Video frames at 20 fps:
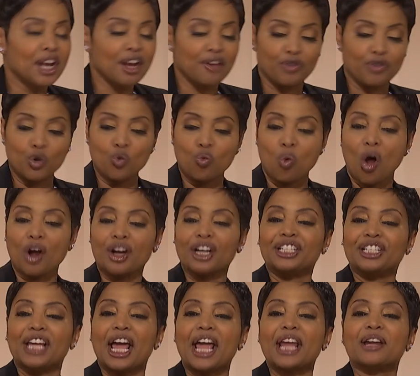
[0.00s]
If you want to
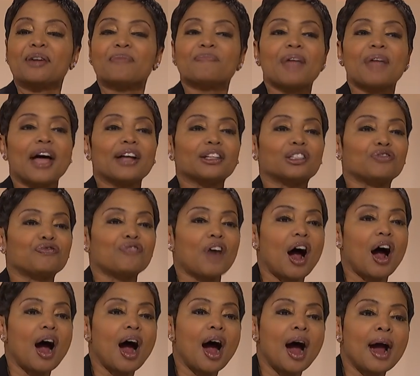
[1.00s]
date him, that's
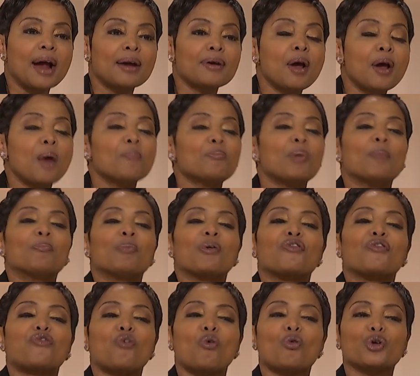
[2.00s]
fine. But
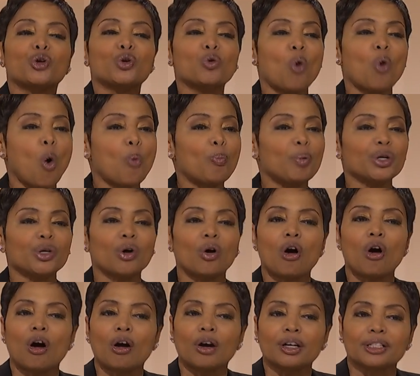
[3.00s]
before you open your
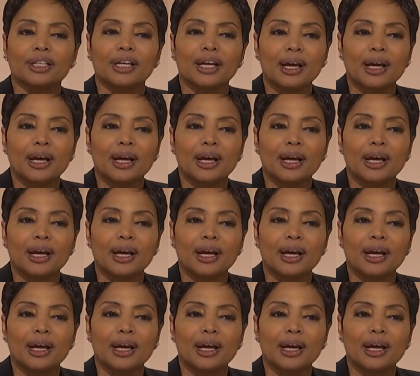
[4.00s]
heart to